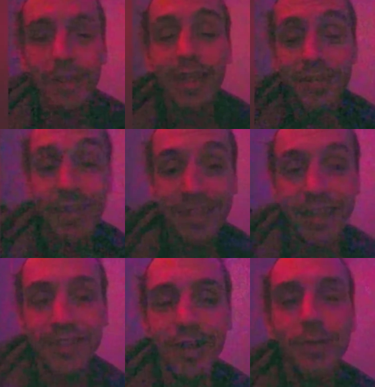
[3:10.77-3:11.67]
It's like
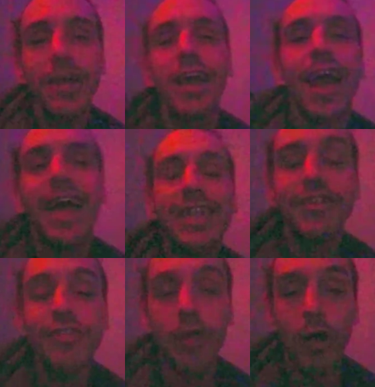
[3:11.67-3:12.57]
Death Note. And then
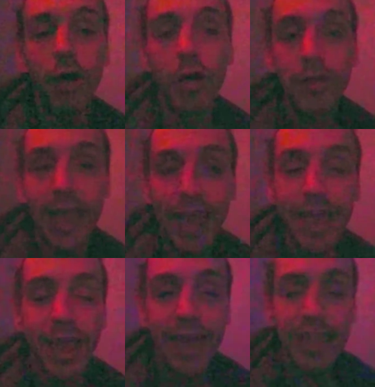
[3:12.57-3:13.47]
she's like, oh,
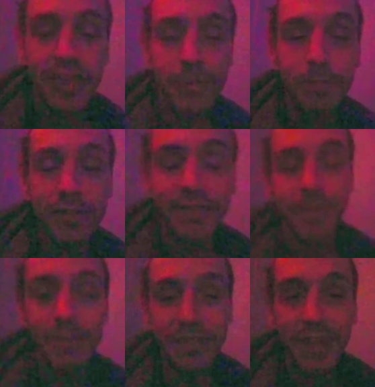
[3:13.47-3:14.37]
okay. And then she puts in
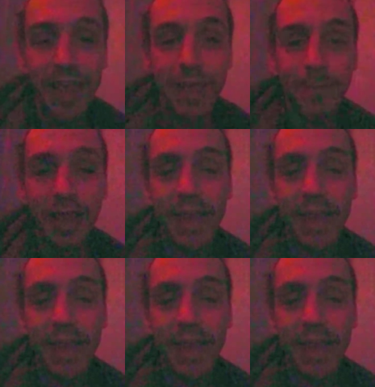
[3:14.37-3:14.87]
somebody's name.